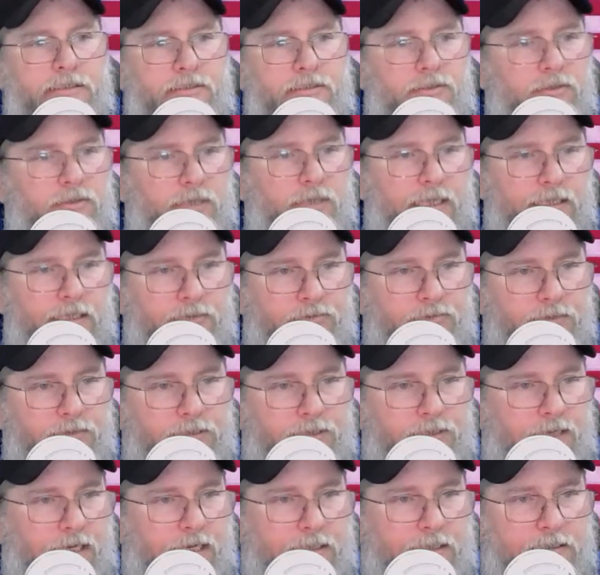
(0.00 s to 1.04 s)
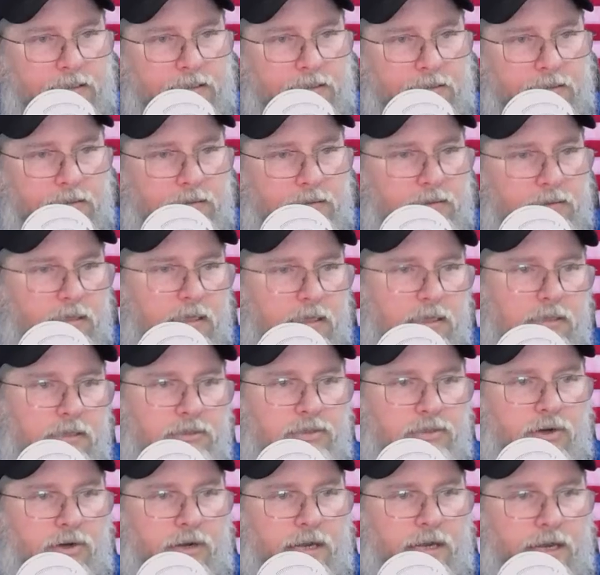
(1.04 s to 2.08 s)
or less retractions.
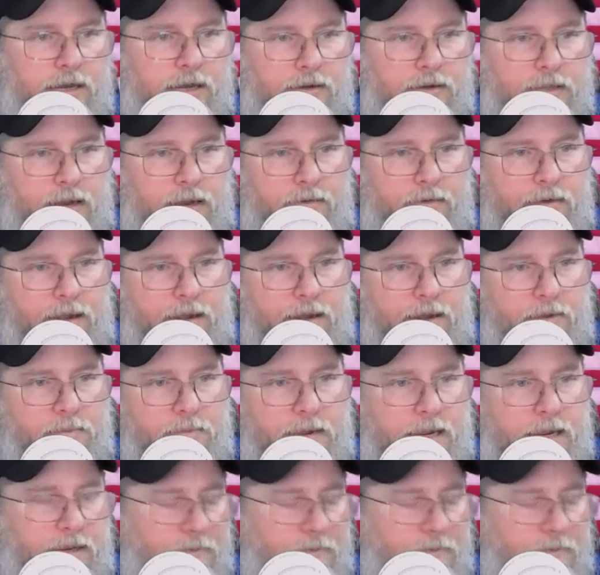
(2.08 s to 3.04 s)
Sorry to hear that, Radio Man.